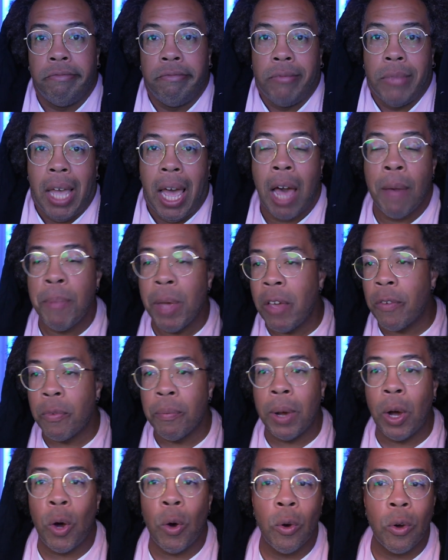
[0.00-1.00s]
I paid for
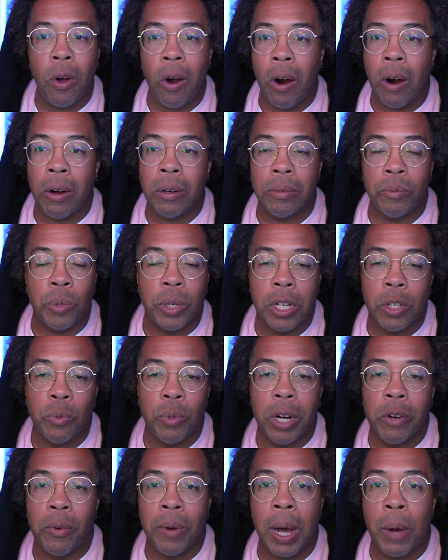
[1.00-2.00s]
my own car. Because
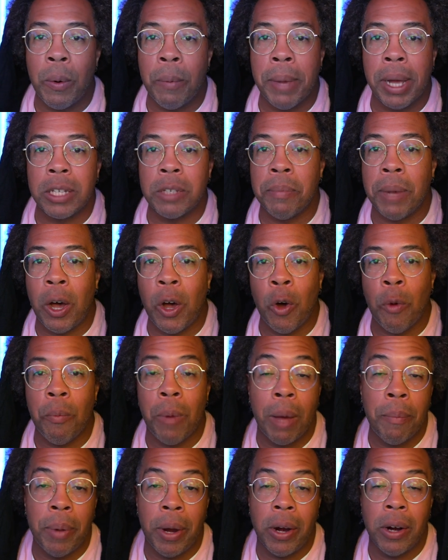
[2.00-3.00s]
whenever I went back to
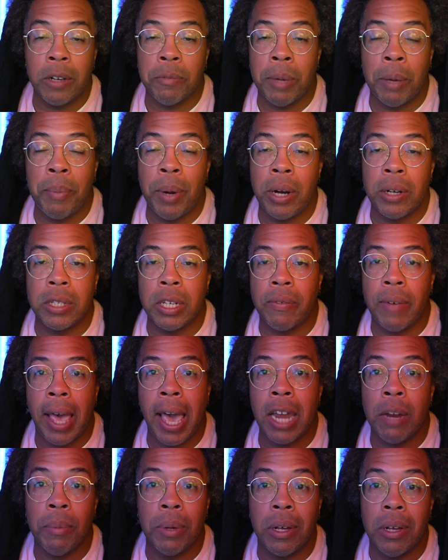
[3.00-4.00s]
my parents never
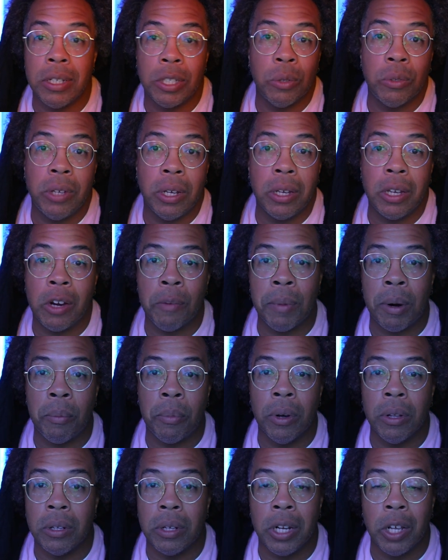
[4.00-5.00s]
had it because they were taking care of my
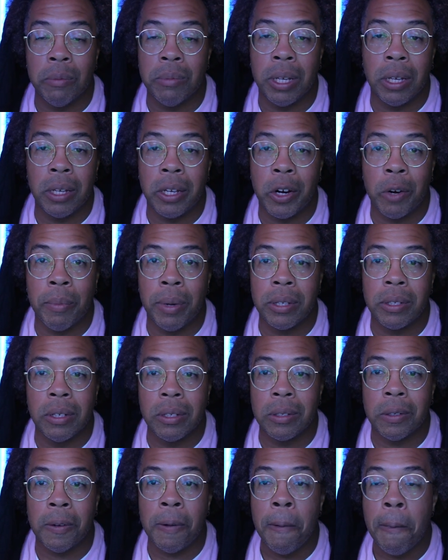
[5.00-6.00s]
brother and him taking care of my
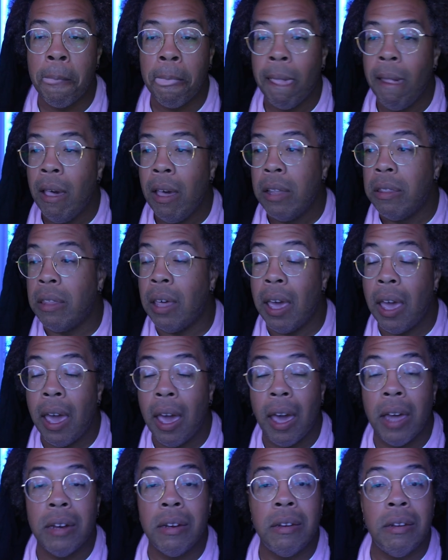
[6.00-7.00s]
sister. They
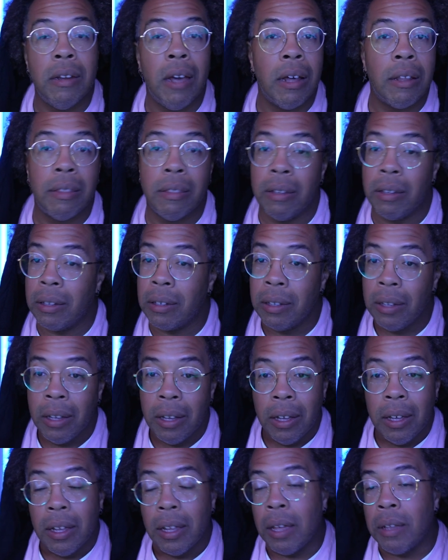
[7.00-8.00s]
had nothing.
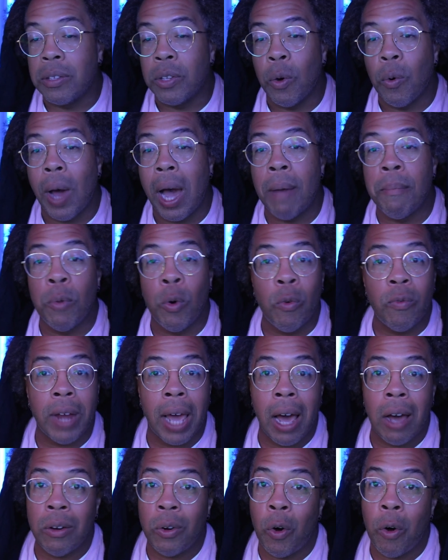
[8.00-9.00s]
And so I moved
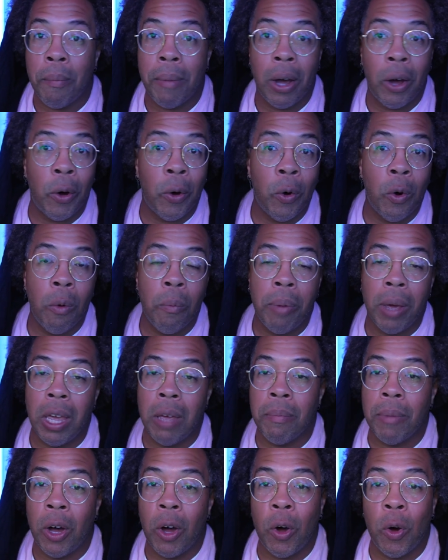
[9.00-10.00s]
out on my own, paid
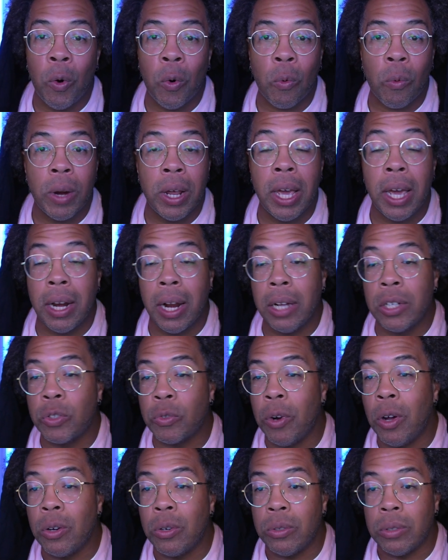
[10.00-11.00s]
my own rent, and I
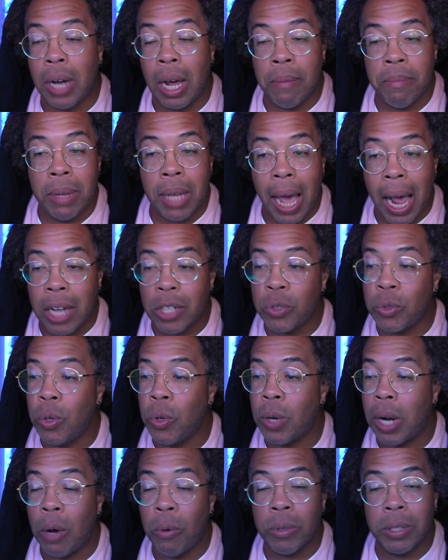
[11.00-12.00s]
struggled. I mean, I
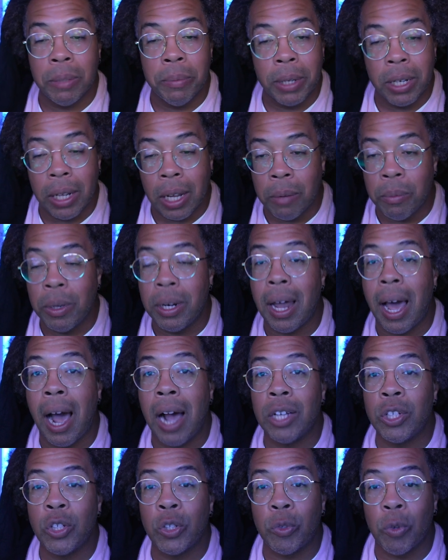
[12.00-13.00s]
struggled. I wasn't making a lot of money.
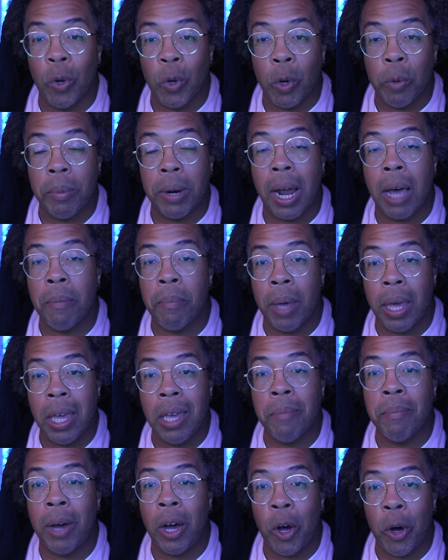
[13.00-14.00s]
I struggled, but I
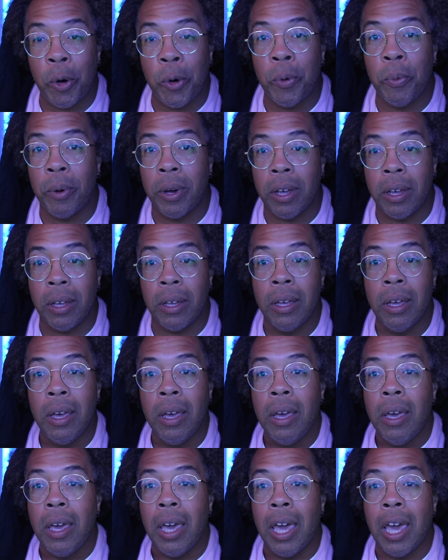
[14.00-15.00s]
paid my own way,
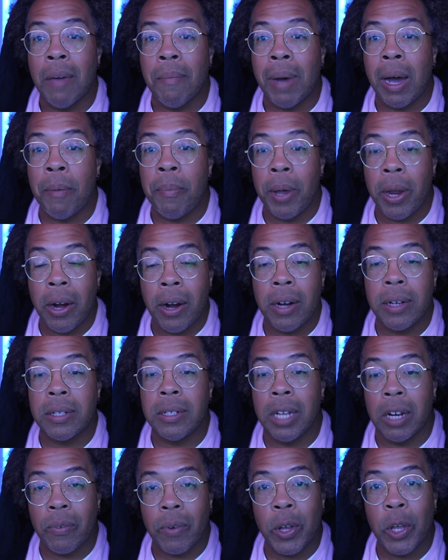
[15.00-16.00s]
and my parents
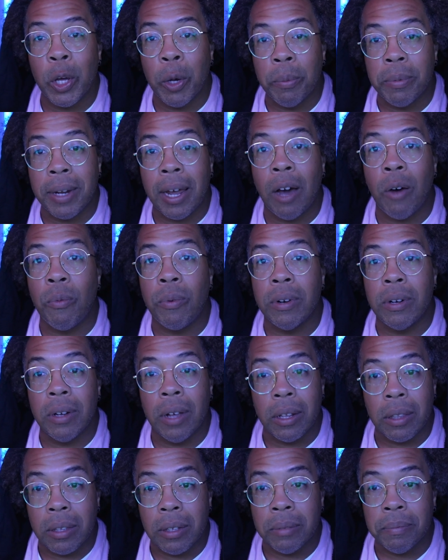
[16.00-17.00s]
never helped out with
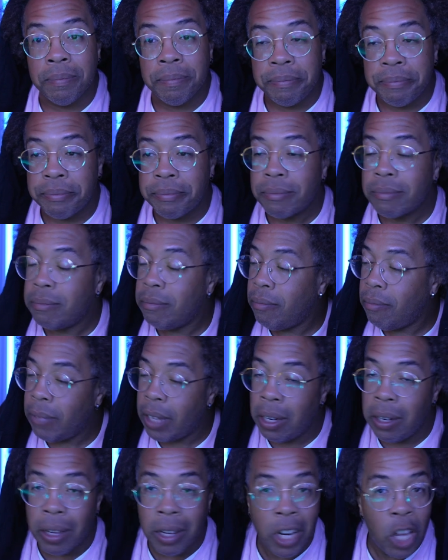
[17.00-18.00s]
nothing.
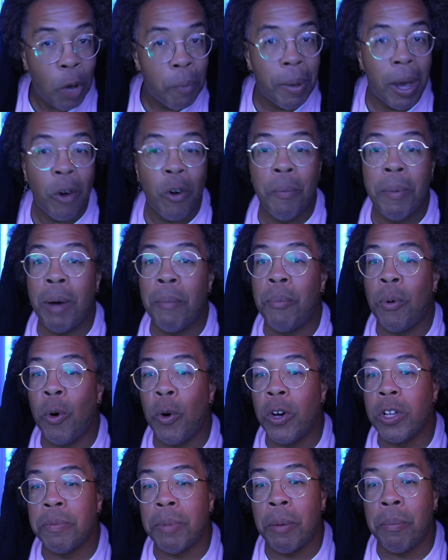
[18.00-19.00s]
Didn't help out with my
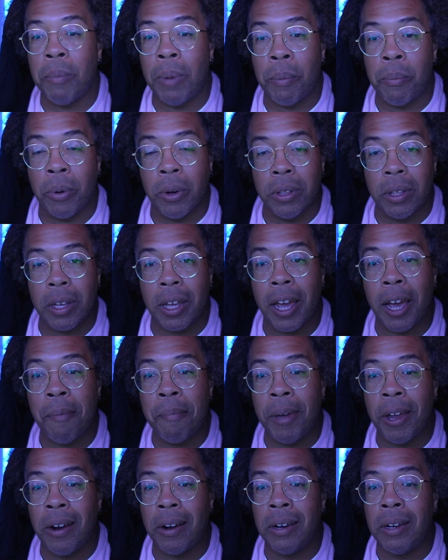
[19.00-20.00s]
boys. My brother got
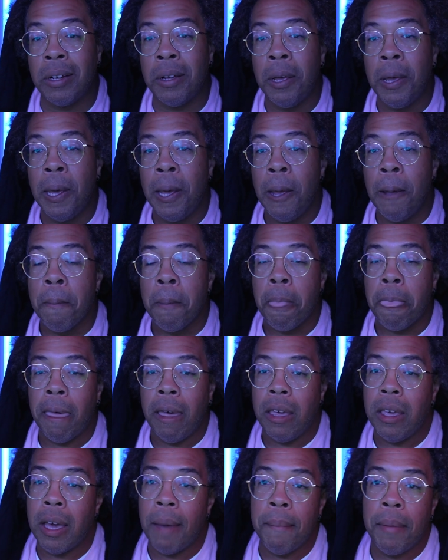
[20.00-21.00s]
married, and
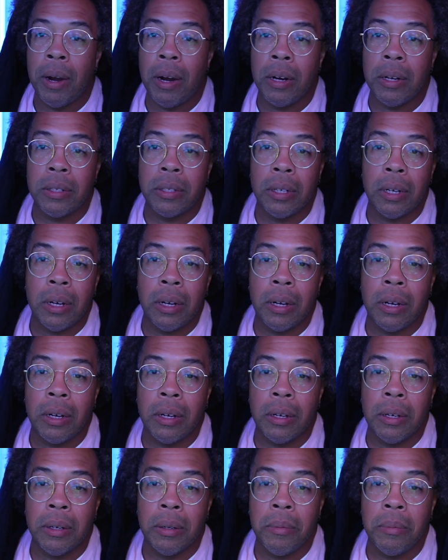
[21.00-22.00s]
he got married
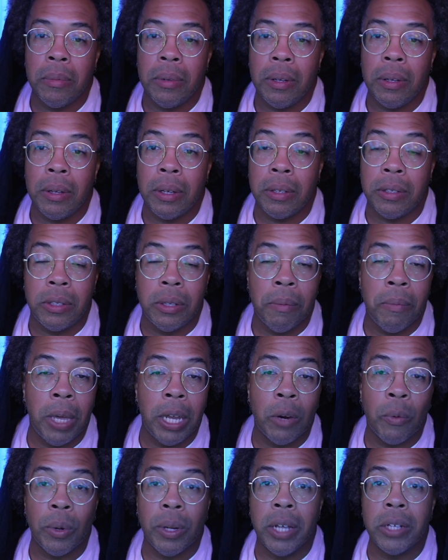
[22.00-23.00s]
to me in
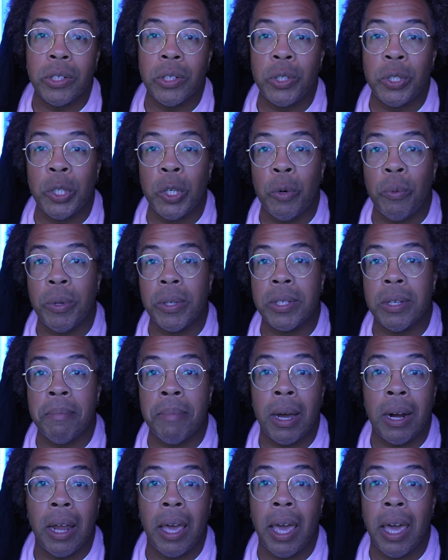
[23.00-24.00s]
a relationship with
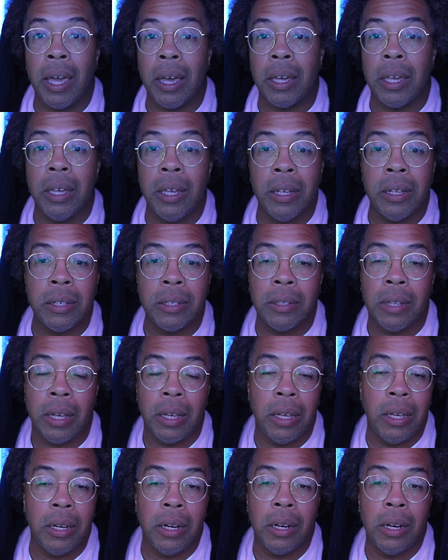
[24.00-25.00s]
somebody that had kids
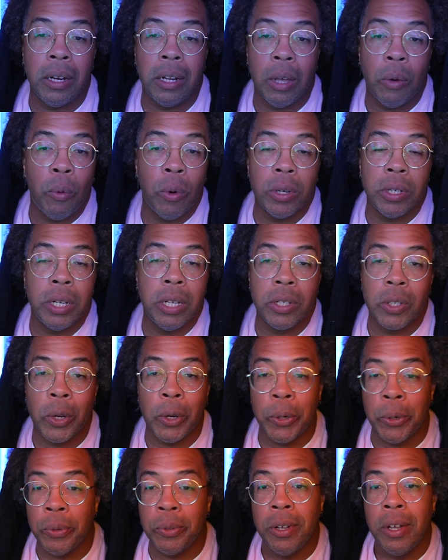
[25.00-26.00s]
that wasn't his
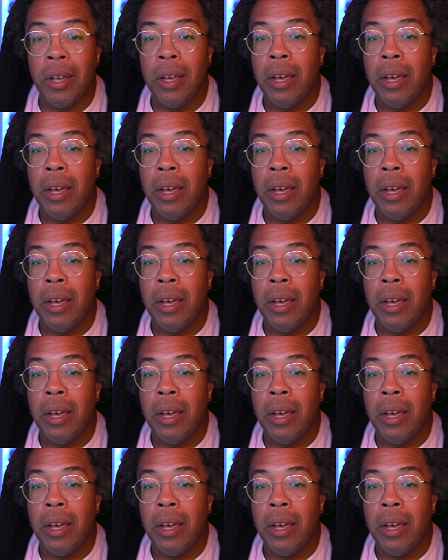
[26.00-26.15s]
own.